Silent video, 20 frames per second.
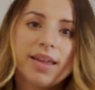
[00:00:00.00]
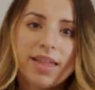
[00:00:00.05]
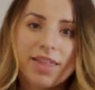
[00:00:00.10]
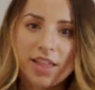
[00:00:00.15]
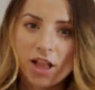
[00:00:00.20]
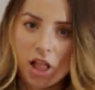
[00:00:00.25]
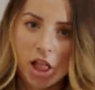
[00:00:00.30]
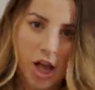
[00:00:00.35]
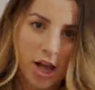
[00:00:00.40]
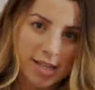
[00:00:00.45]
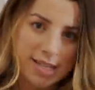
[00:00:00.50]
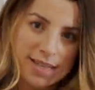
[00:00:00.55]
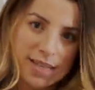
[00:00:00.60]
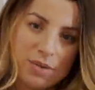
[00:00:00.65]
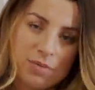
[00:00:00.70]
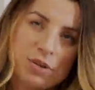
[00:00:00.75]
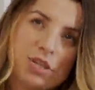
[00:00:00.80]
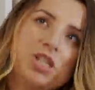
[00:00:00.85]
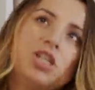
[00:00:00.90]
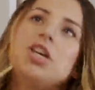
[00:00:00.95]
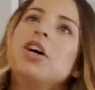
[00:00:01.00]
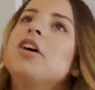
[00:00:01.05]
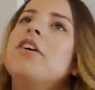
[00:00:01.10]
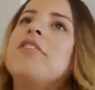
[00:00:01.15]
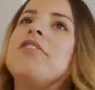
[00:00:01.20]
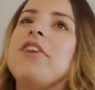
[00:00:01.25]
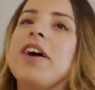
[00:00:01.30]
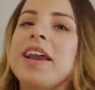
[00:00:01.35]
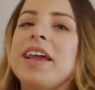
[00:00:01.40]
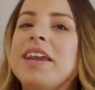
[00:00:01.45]
the closet, which
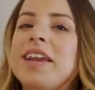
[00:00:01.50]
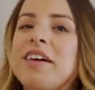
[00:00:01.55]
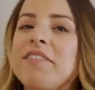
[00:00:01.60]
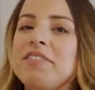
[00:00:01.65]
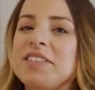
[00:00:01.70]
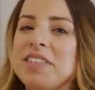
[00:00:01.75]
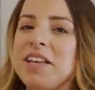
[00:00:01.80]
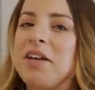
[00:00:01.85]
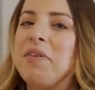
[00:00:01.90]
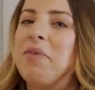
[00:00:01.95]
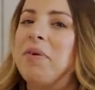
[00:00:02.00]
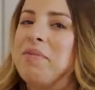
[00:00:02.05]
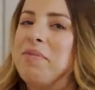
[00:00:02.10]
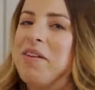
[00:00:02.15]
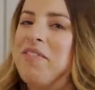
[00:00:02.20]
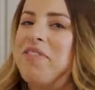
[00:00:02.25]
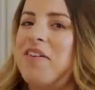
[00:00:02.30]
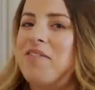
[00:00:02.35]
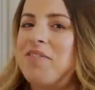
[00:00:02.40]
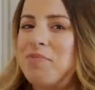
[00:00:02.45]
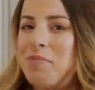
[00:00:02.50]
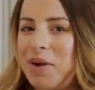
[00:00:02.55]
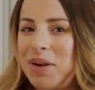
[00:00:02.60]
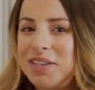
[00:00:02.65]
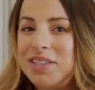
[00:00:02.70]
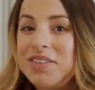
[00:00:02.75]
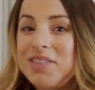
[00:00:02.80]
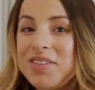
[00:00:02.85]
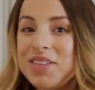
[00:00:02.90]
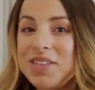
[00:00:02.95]
funny enough is like one of my favorite
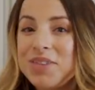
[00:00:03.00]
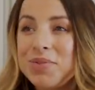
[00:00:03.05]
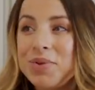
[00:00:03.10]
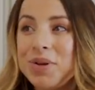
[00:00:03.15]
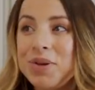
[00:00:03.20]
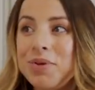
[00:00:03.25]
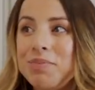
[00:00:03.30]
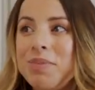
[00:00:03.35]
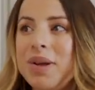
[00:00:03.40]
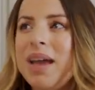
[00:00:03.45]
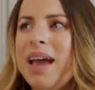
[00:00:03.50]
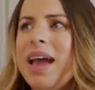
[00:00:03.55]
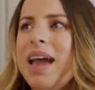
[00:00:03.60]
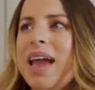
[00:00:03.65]
parts of this room.